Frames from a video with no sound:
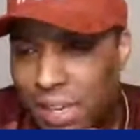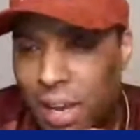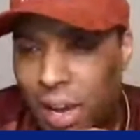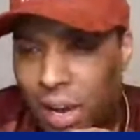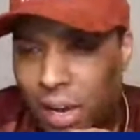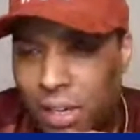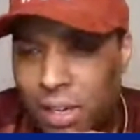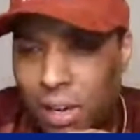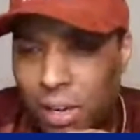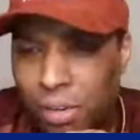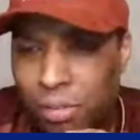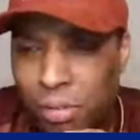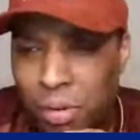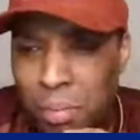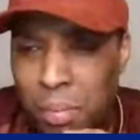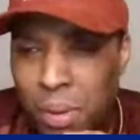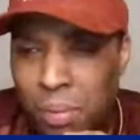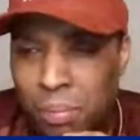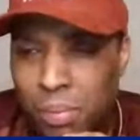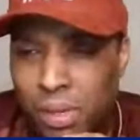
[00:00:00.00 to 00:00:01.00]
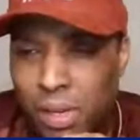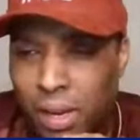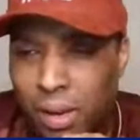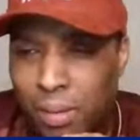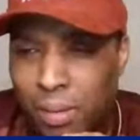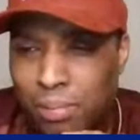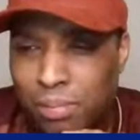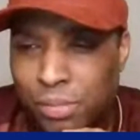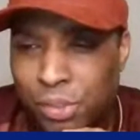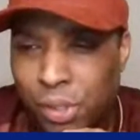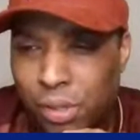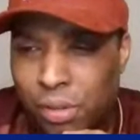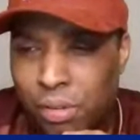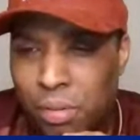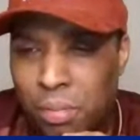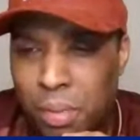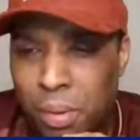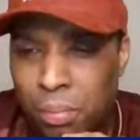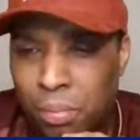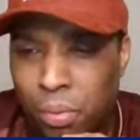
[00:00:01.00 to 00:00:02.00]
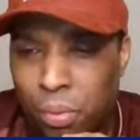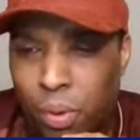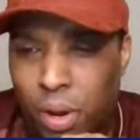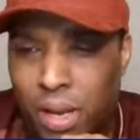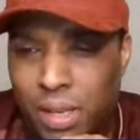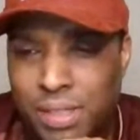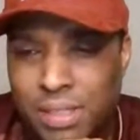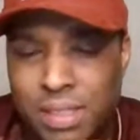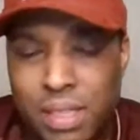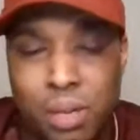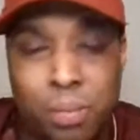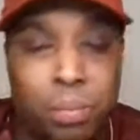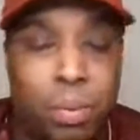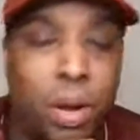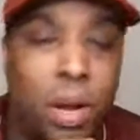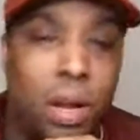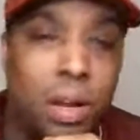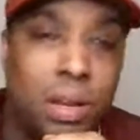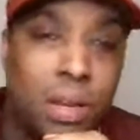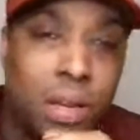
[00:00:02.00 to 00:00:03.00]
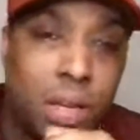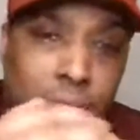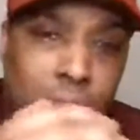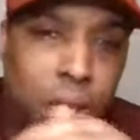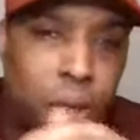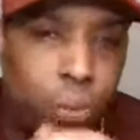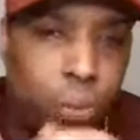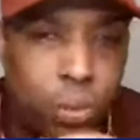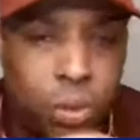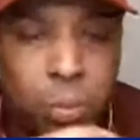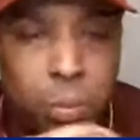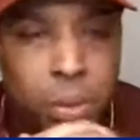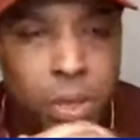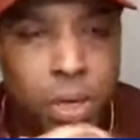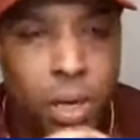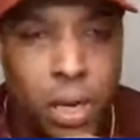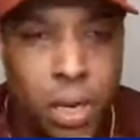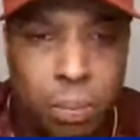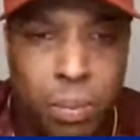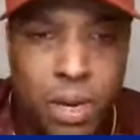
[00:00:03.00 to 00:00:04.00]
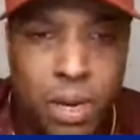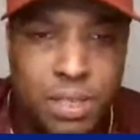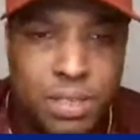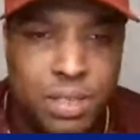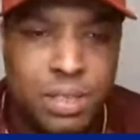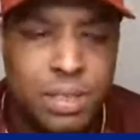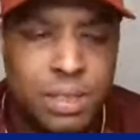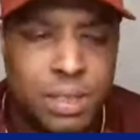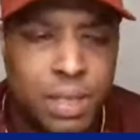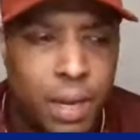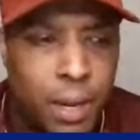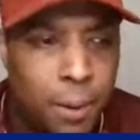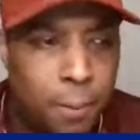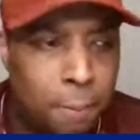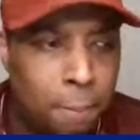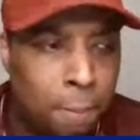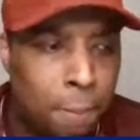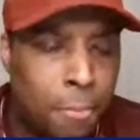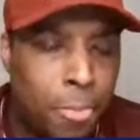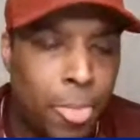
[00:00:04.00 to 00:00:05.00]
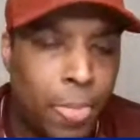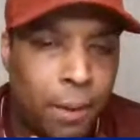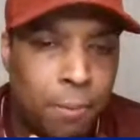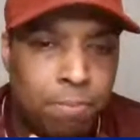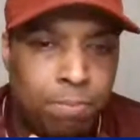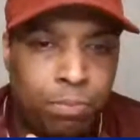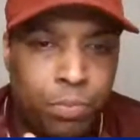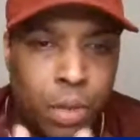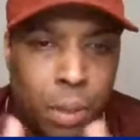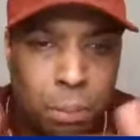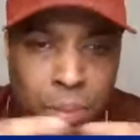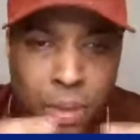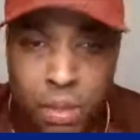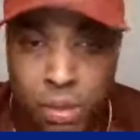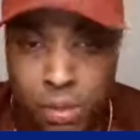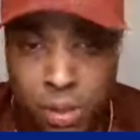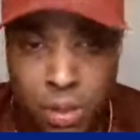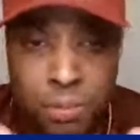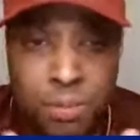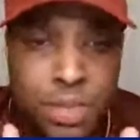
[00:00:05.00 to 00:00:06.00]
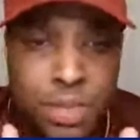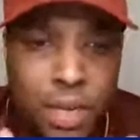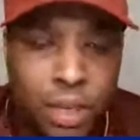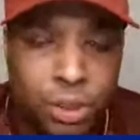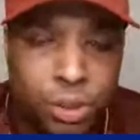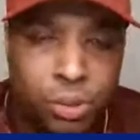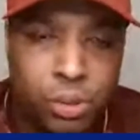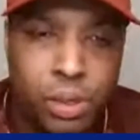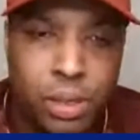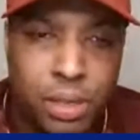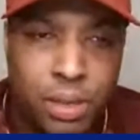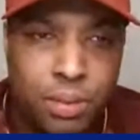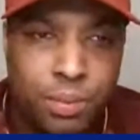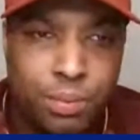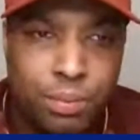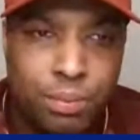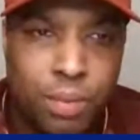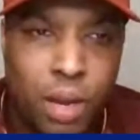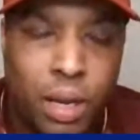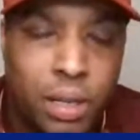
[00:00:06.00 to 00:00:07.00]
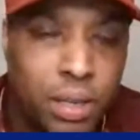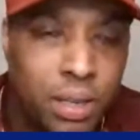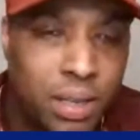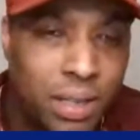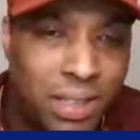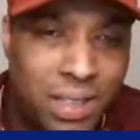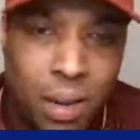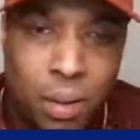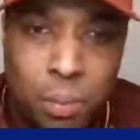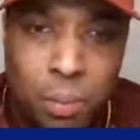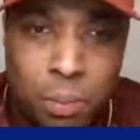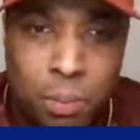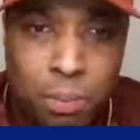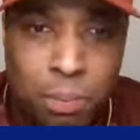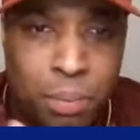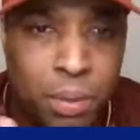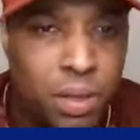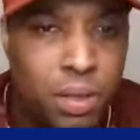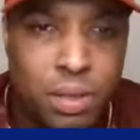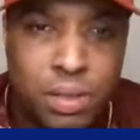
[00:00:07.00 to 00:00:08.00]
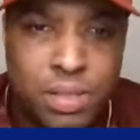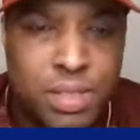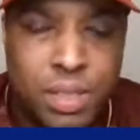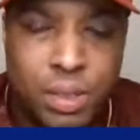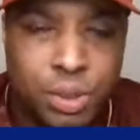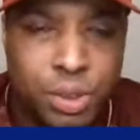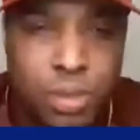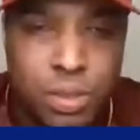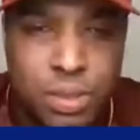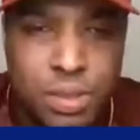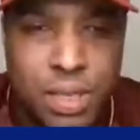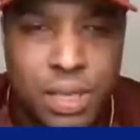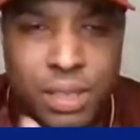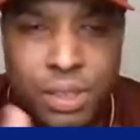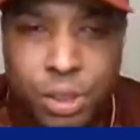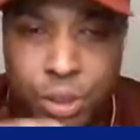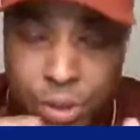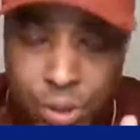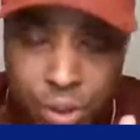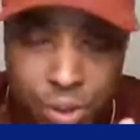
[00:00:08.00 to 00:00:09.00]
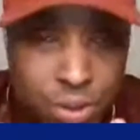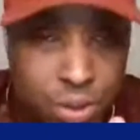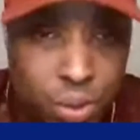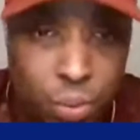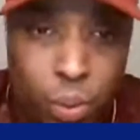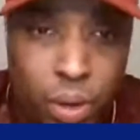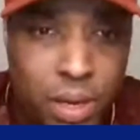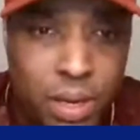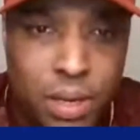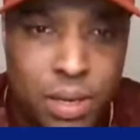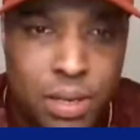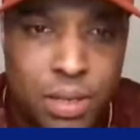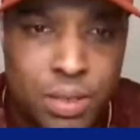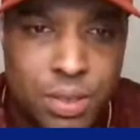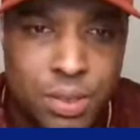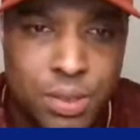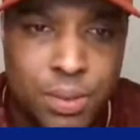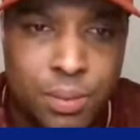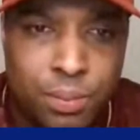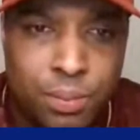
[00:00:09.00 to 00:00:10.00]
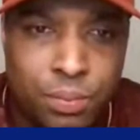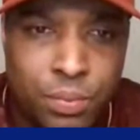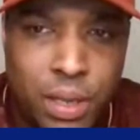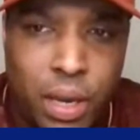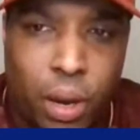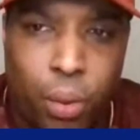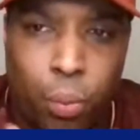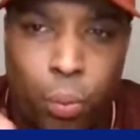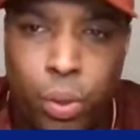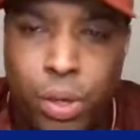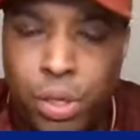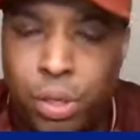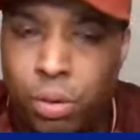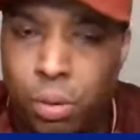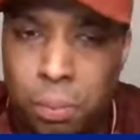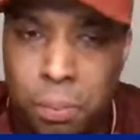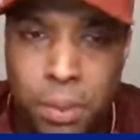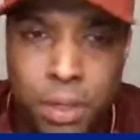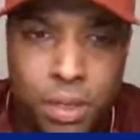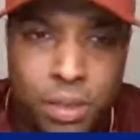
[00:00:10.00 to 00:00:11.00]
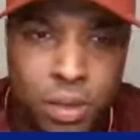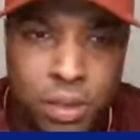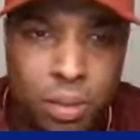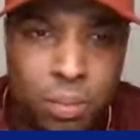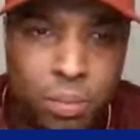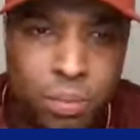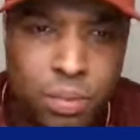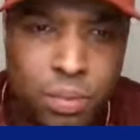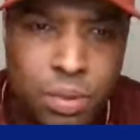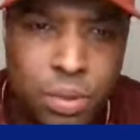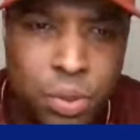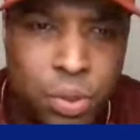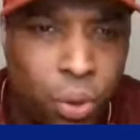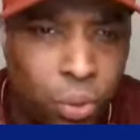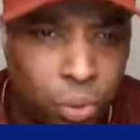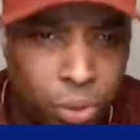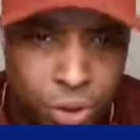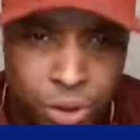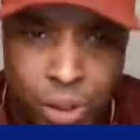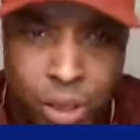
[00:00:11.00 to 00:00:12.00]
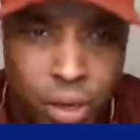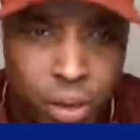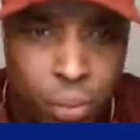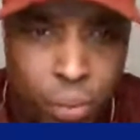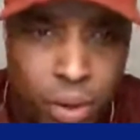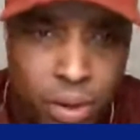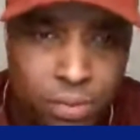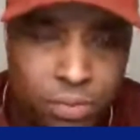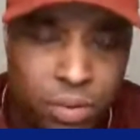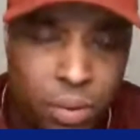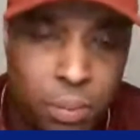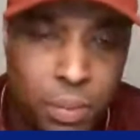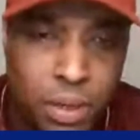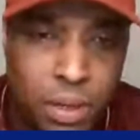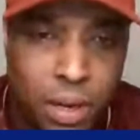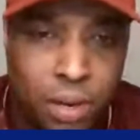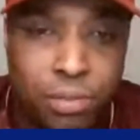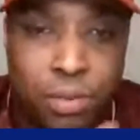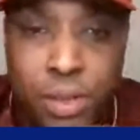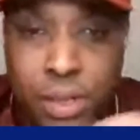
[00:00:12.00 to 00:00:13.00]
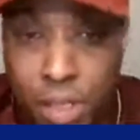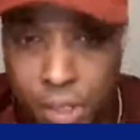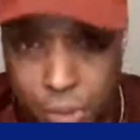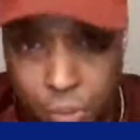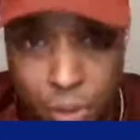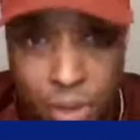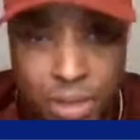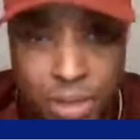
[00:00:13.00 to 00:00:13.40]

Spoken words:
kind of remember that. I'm trying to remember what I said, but it would have been on the basis that big clubs naturally are going to get bigger decisions. It's just the way it is. And when you're a big club, don't shy away from it. I think that's what